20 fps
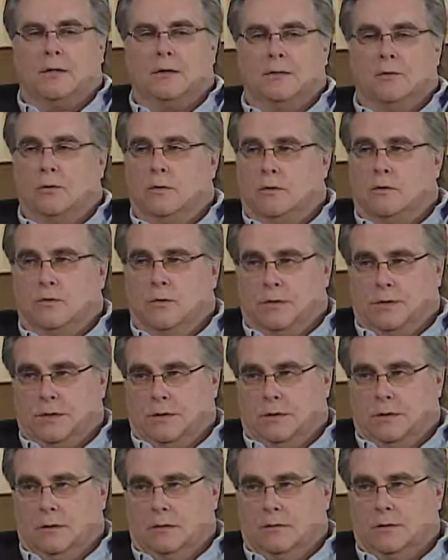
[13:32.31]
do with
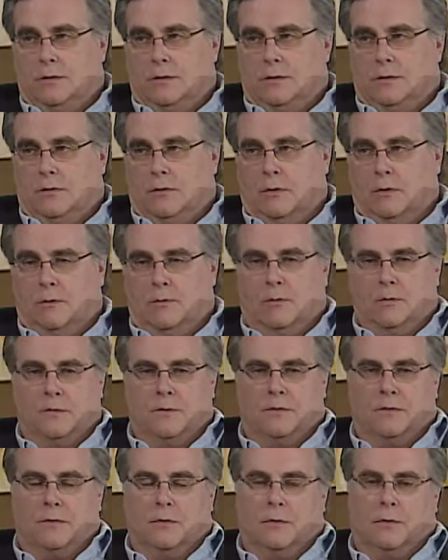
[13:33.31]
students or
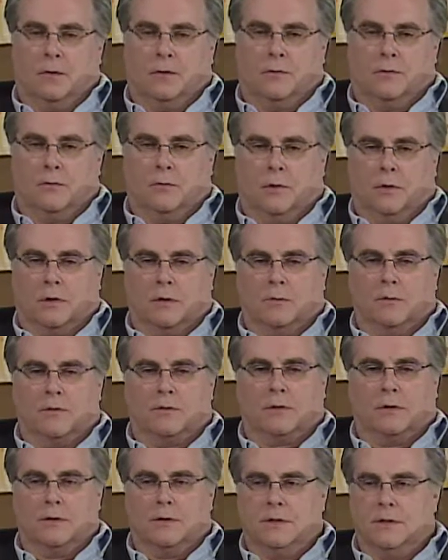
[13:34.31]
with working
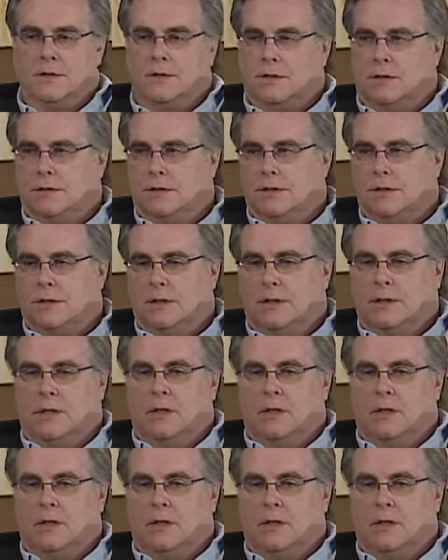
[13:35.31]
with clinicians